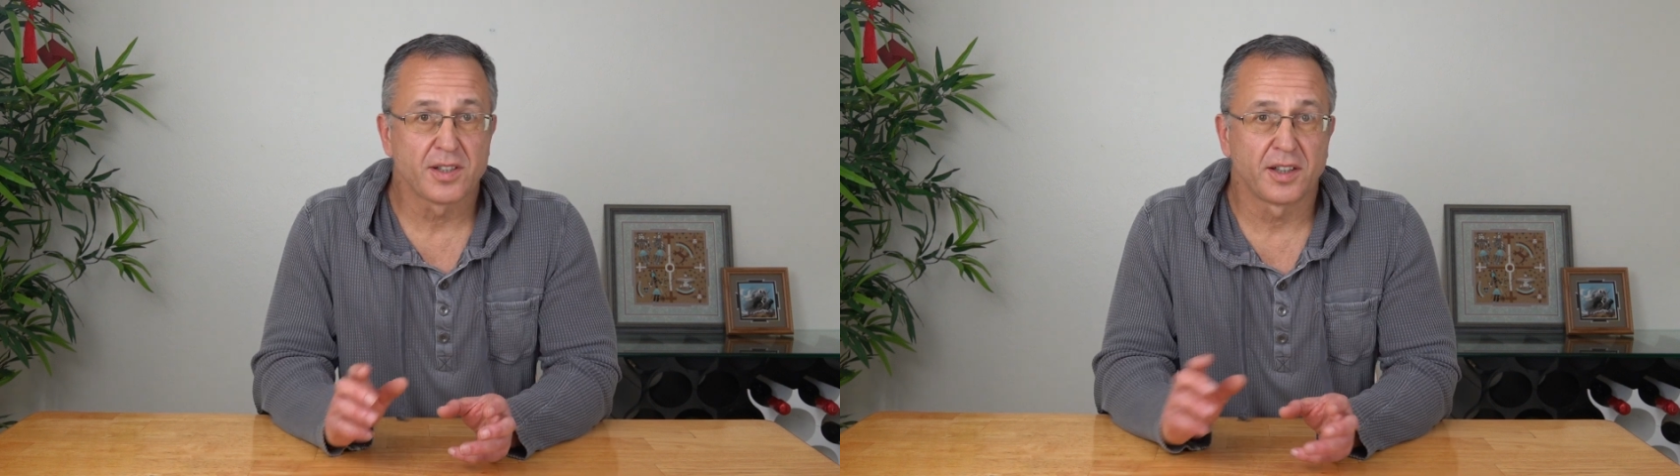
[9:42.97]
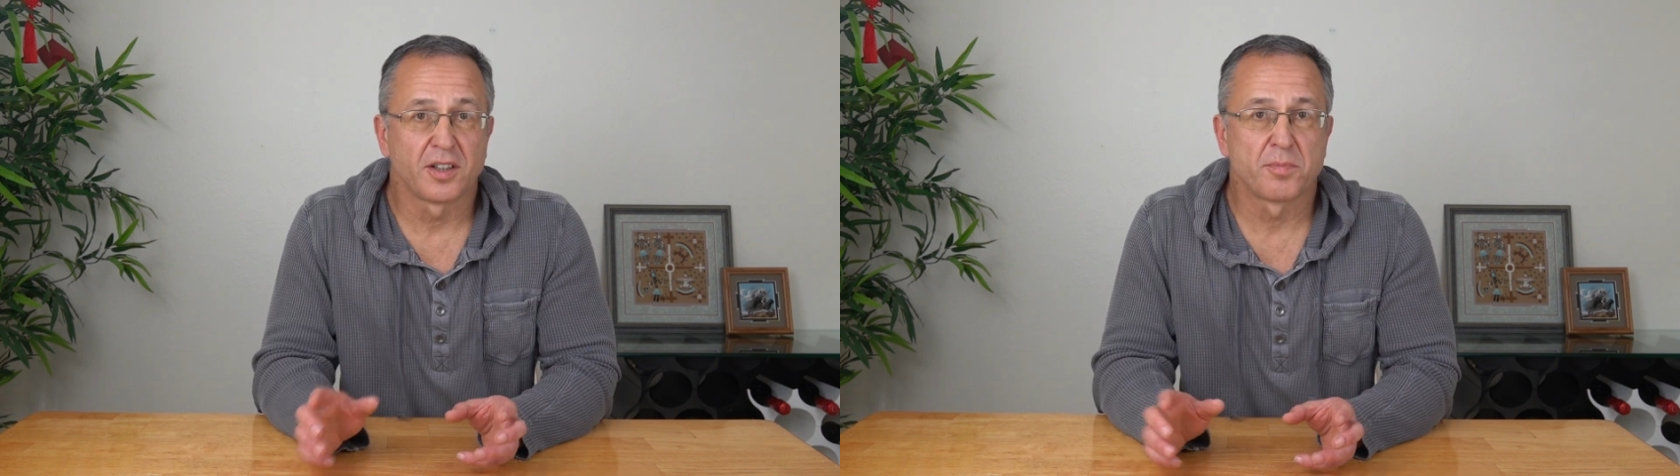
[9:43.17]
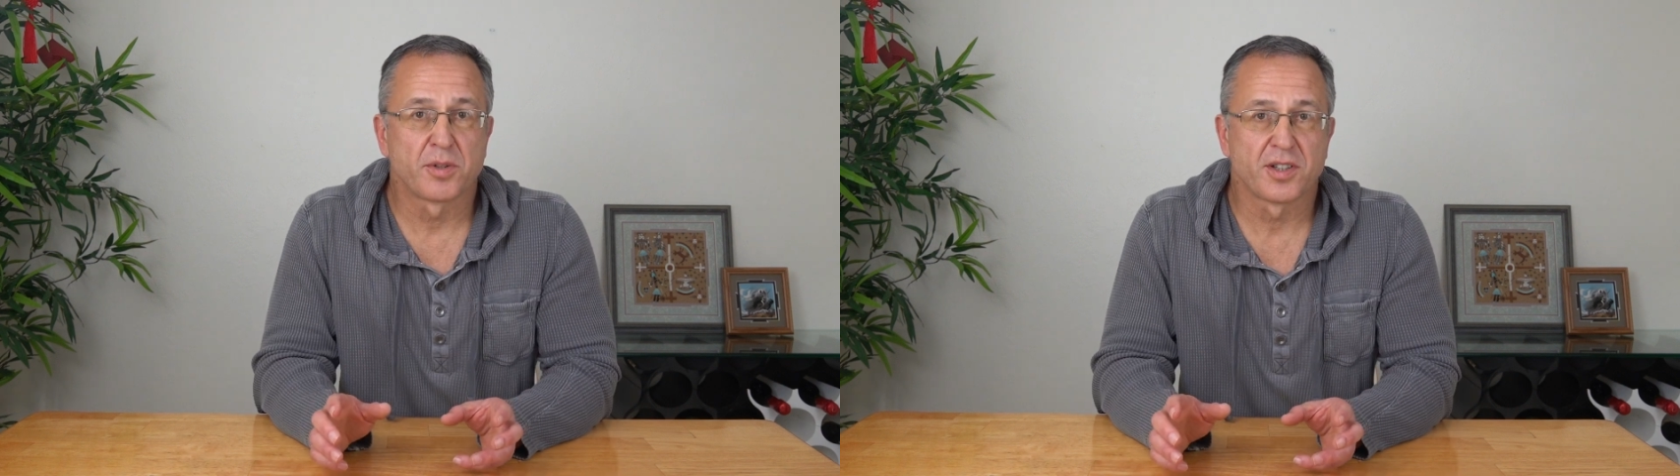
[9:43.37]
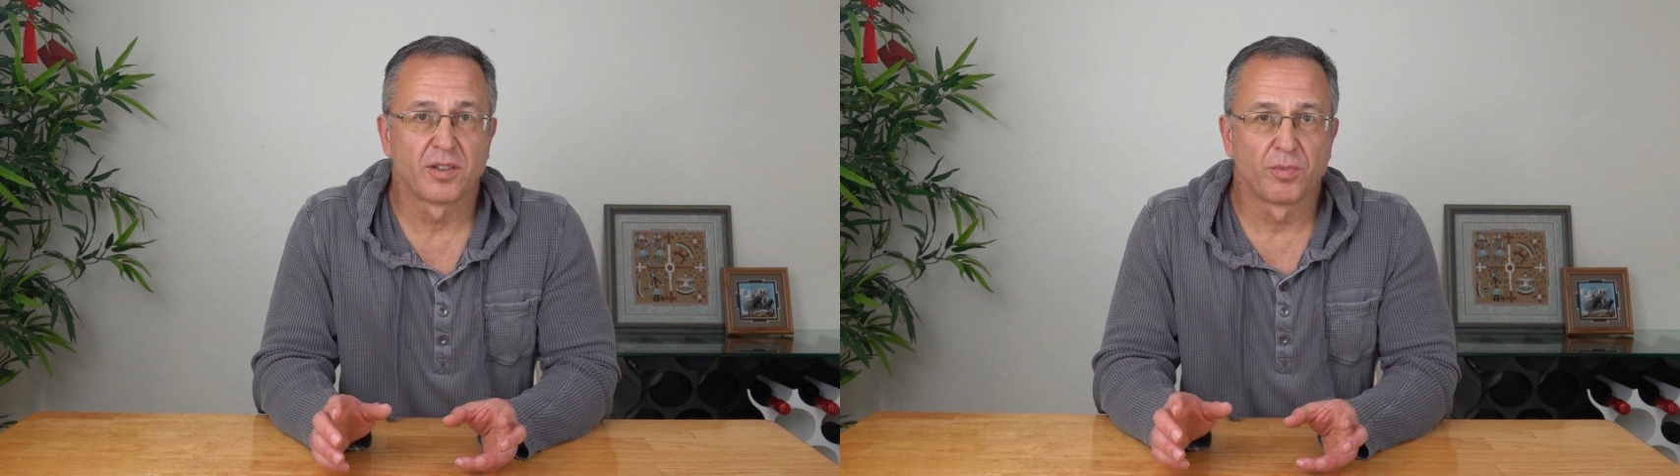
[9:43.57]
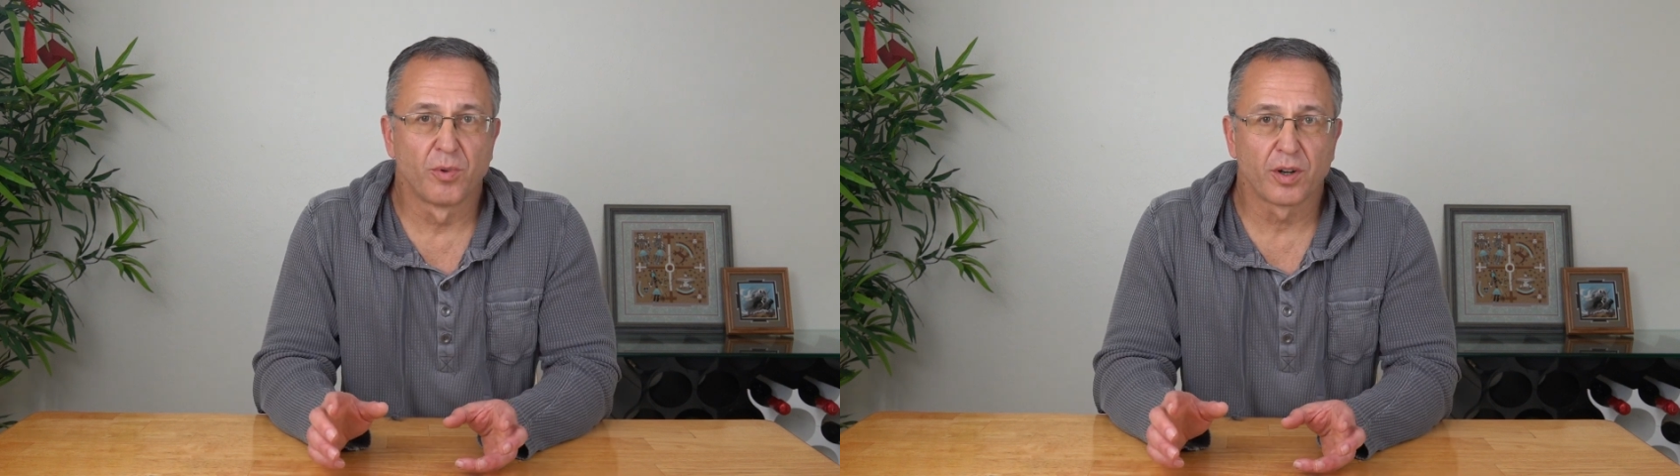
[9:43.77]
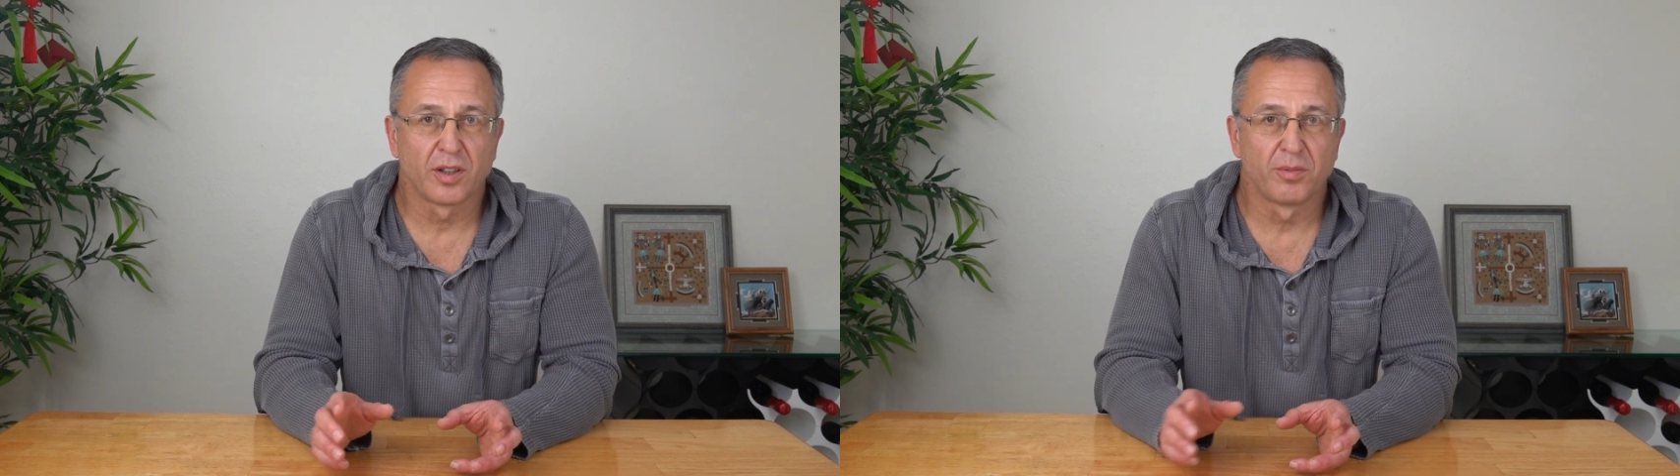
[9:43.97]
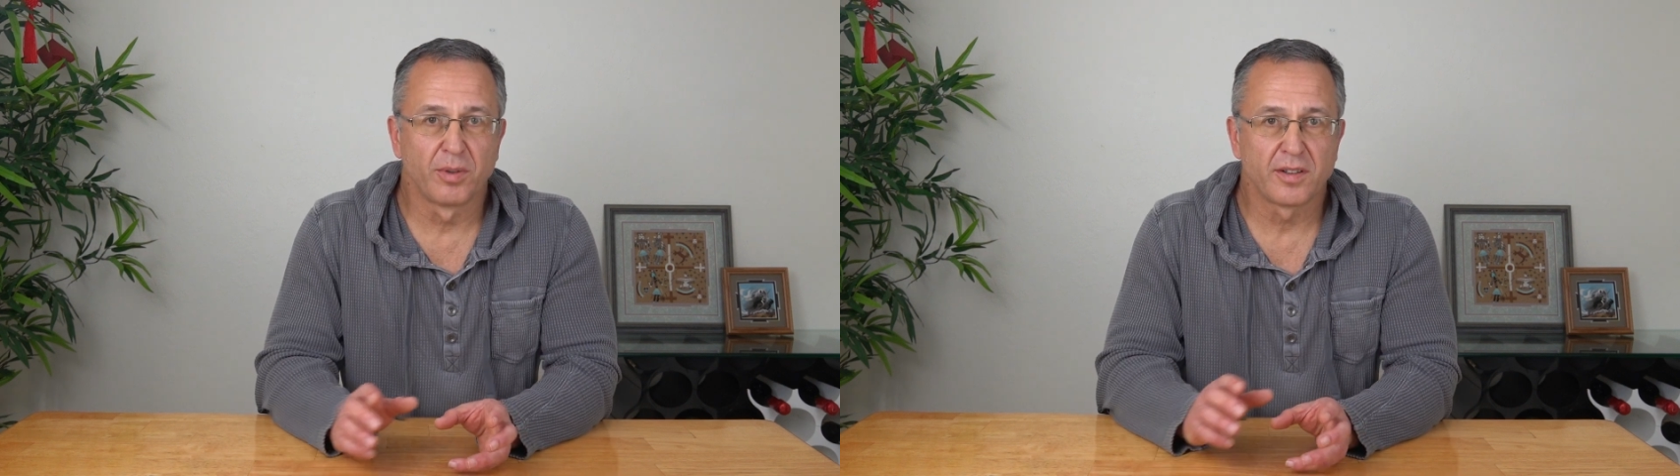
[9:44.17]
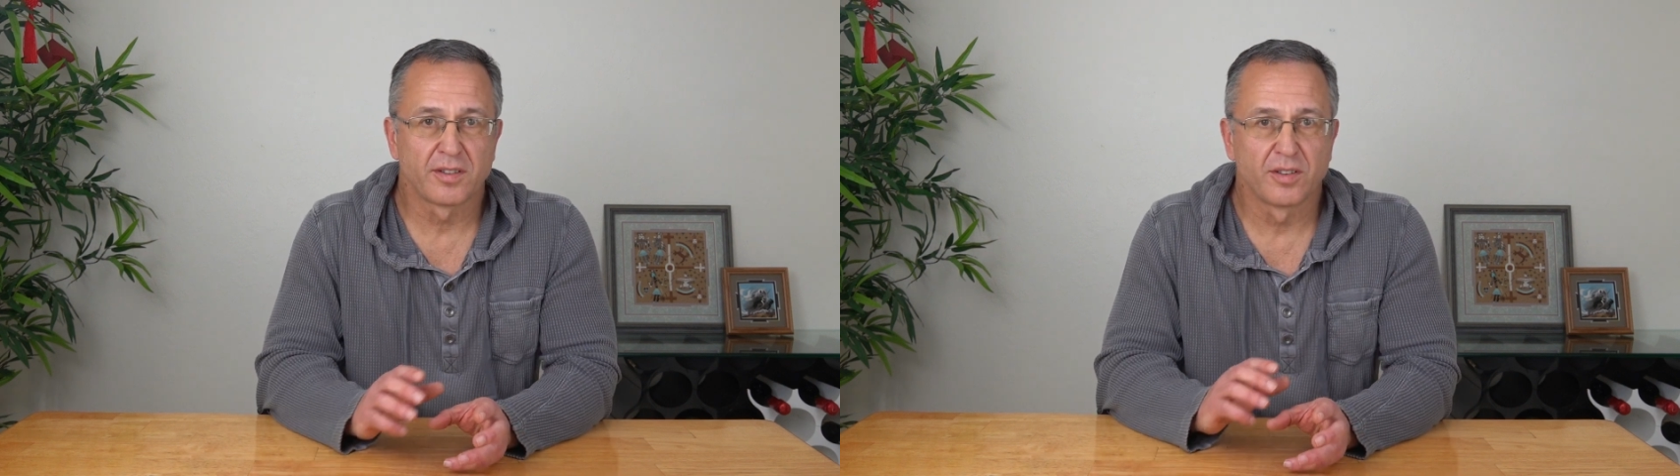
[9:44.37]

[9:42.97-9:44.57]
100% walking with